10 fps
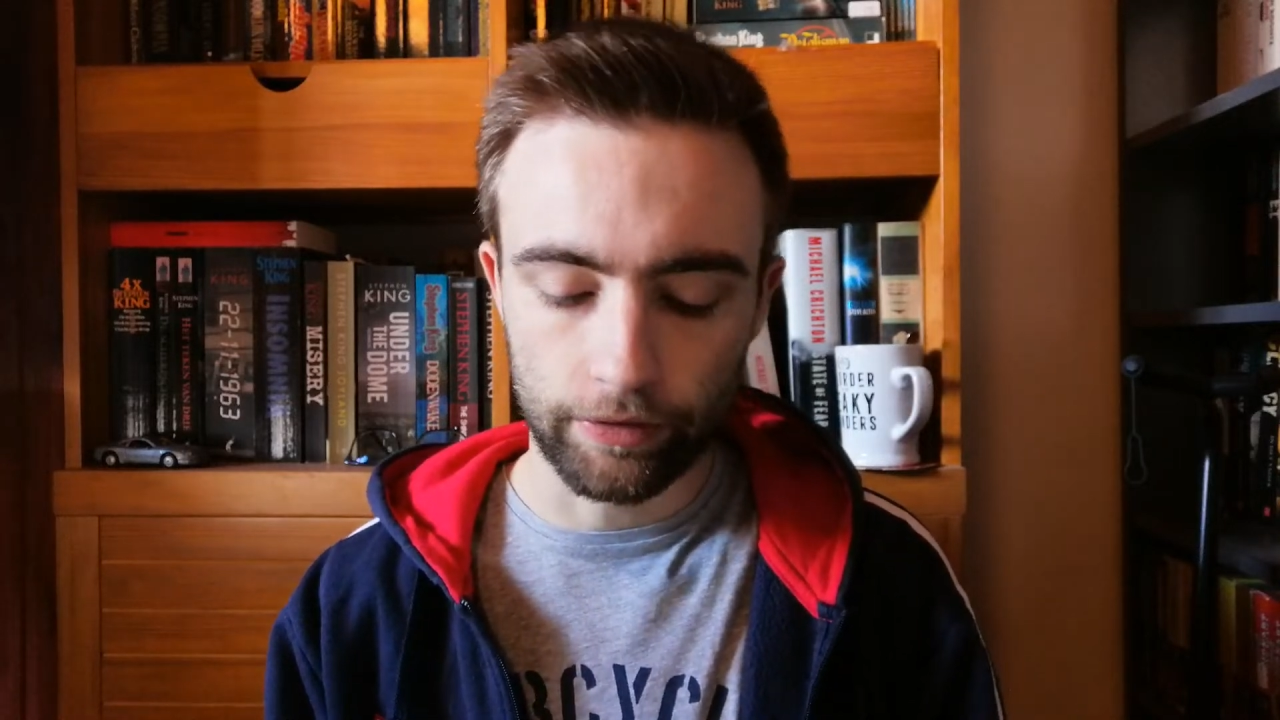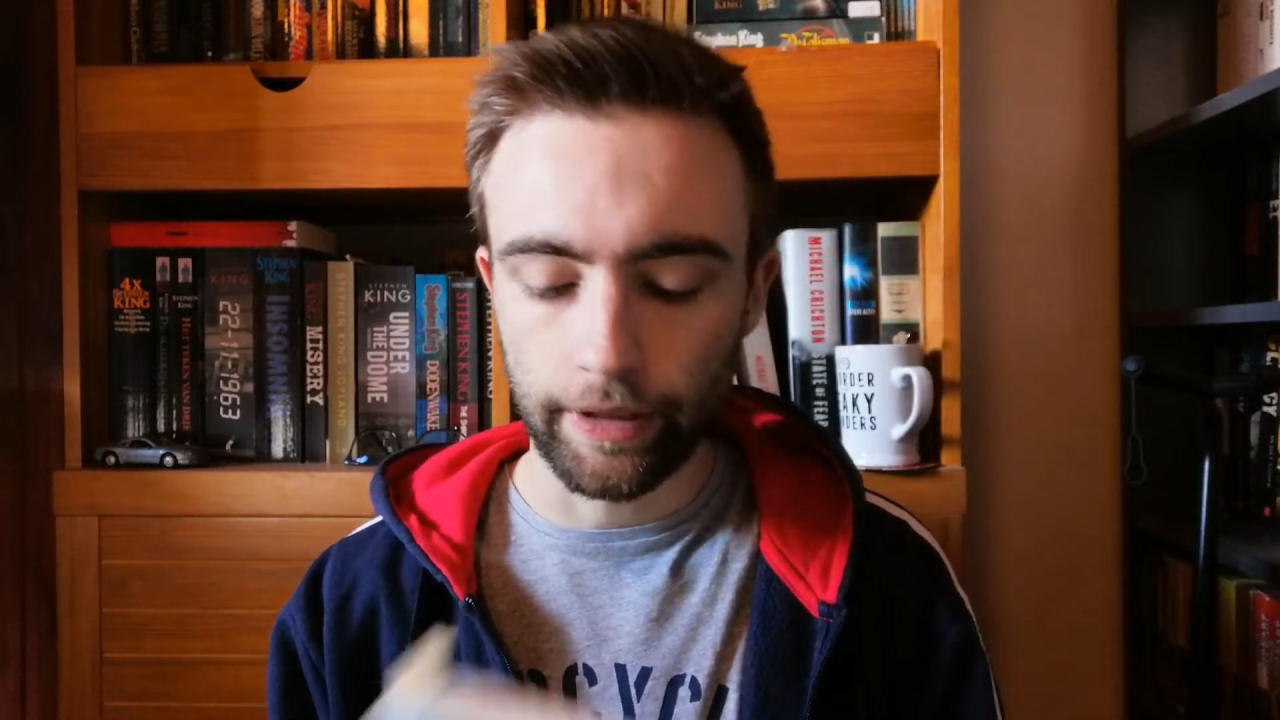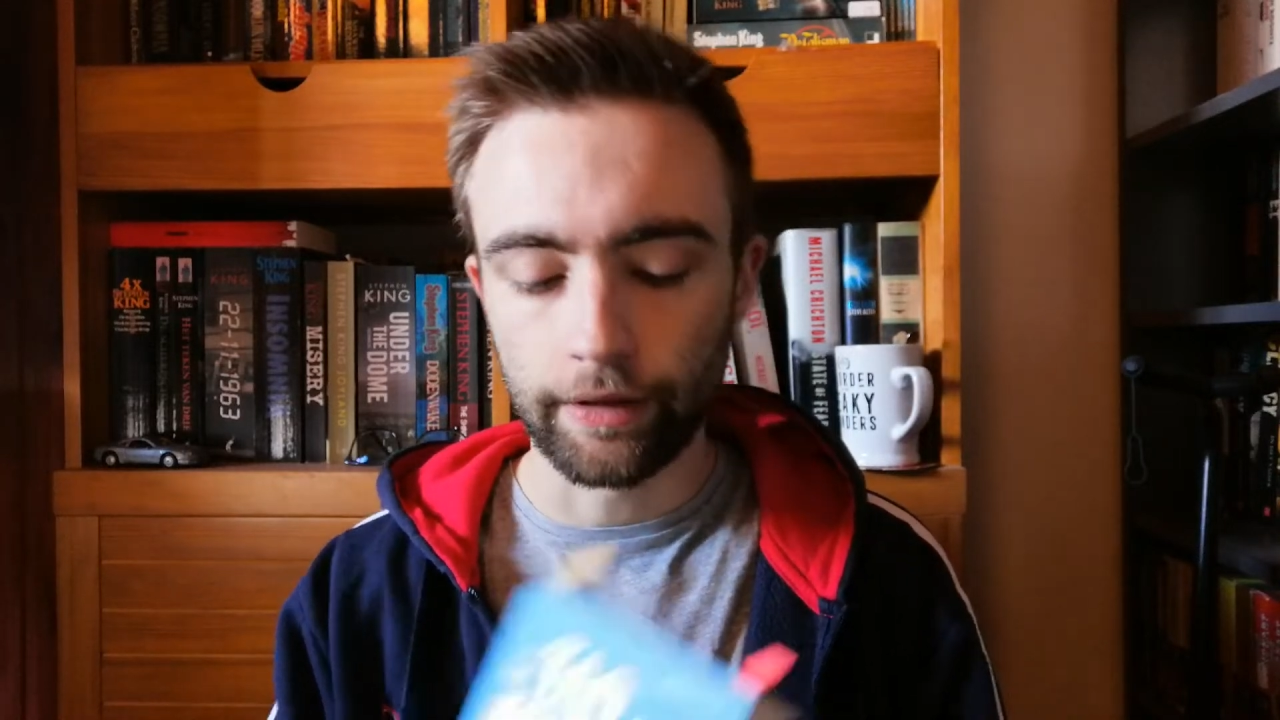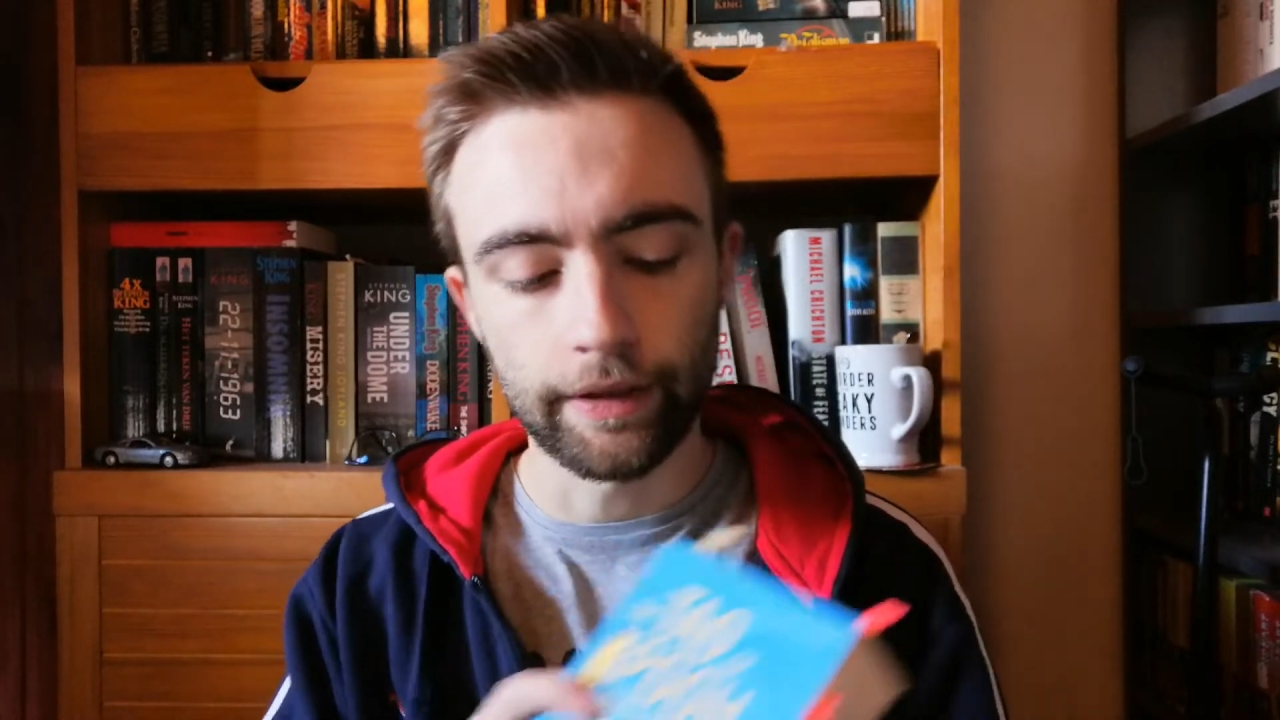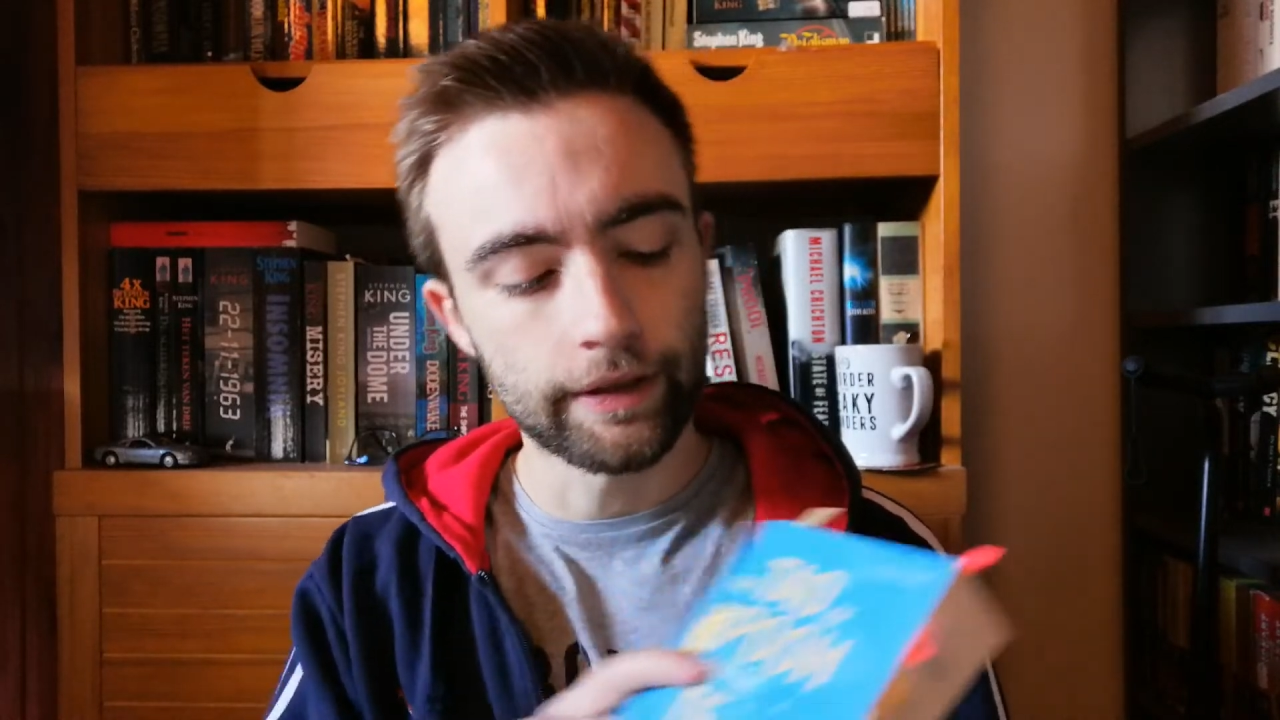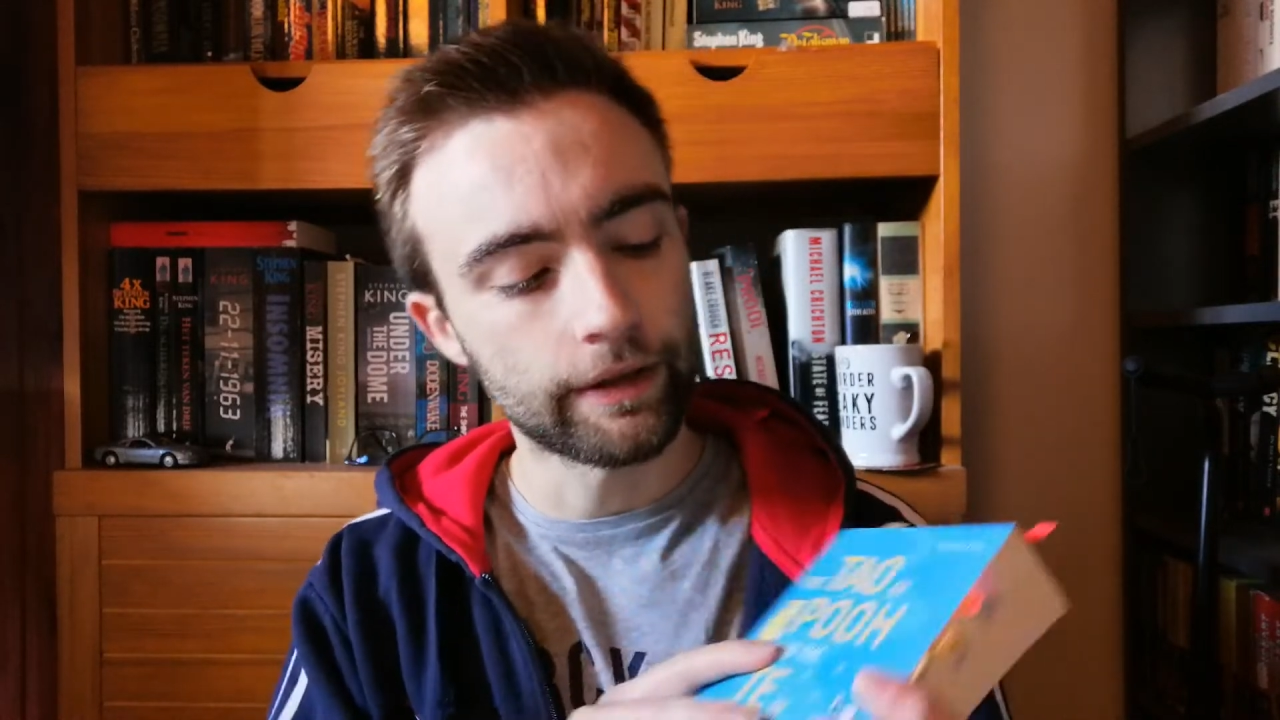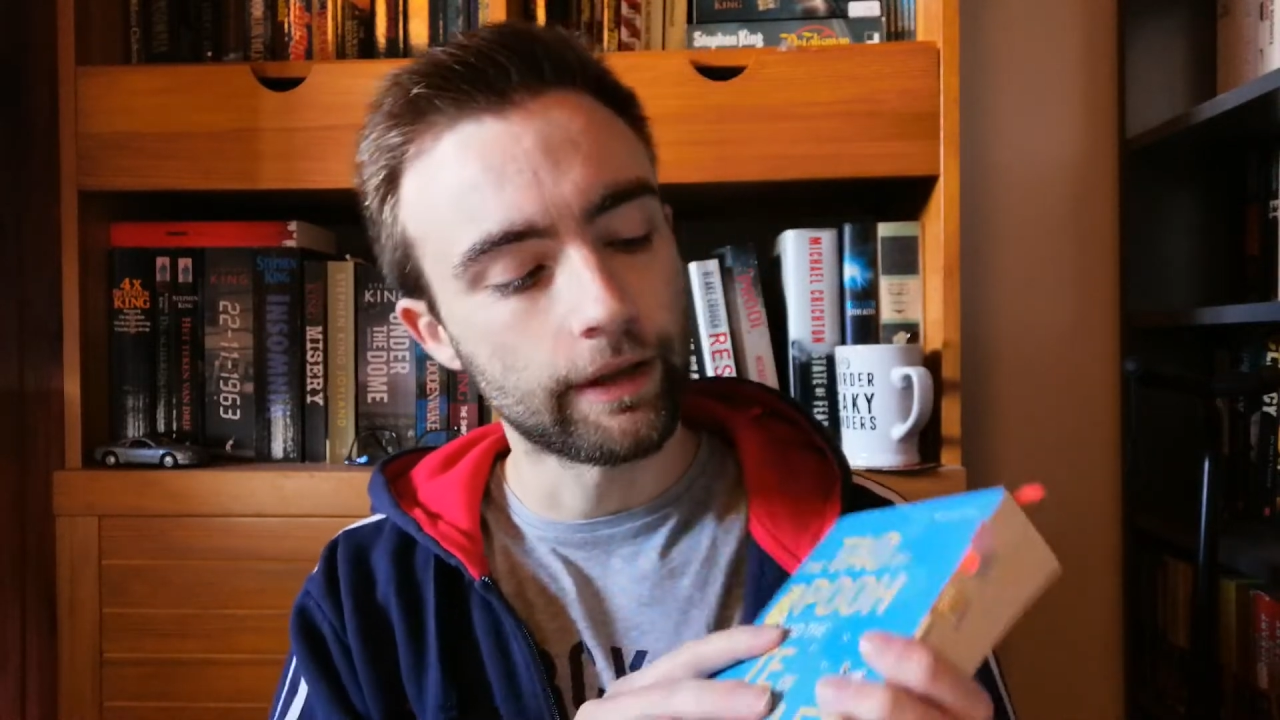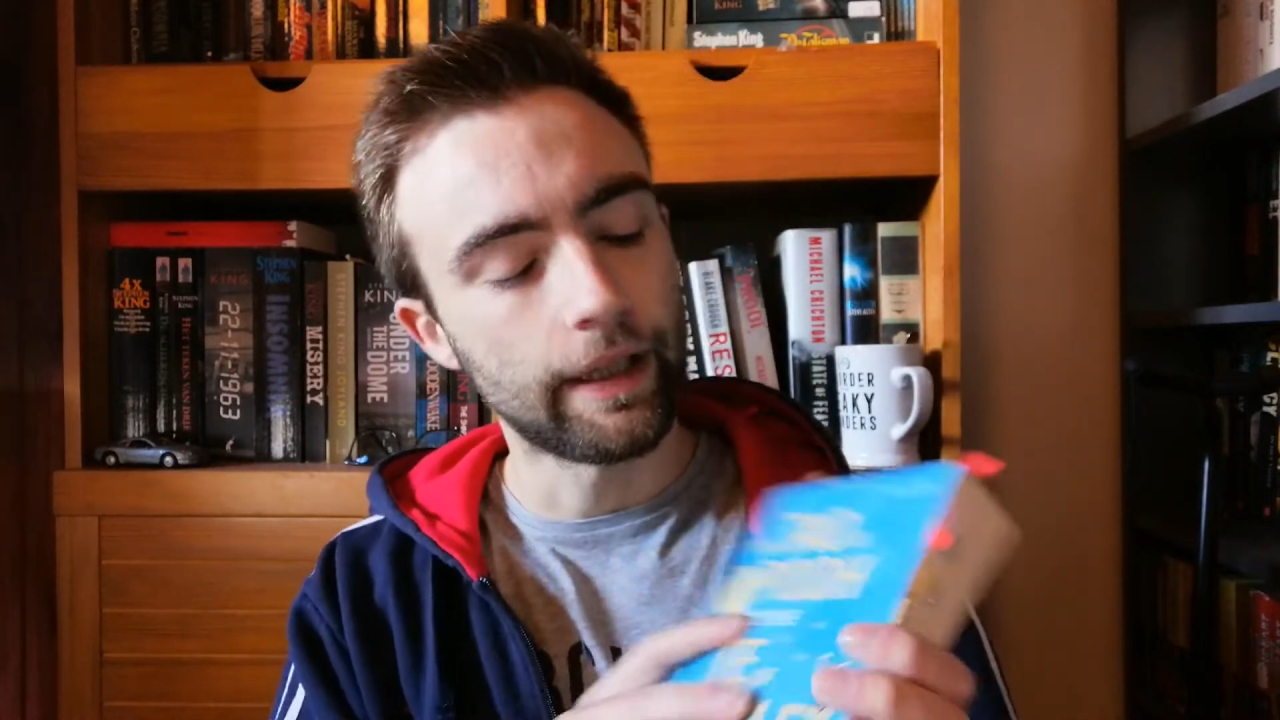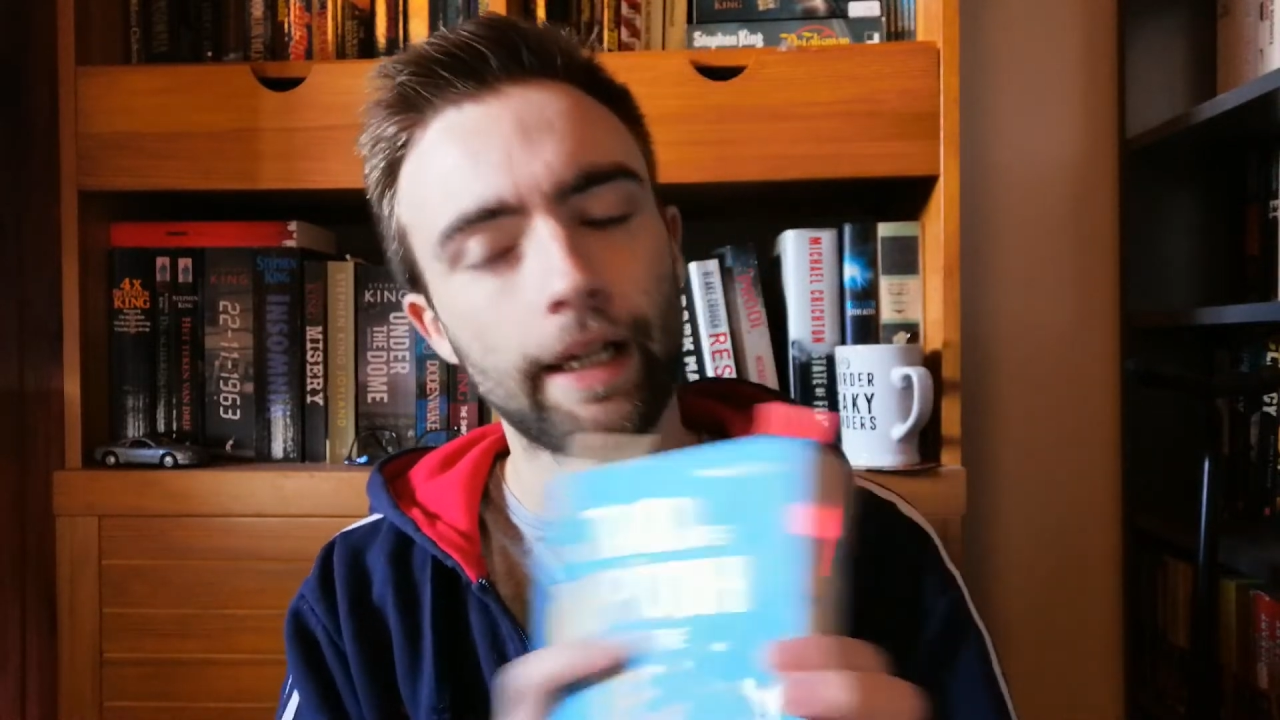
and it's like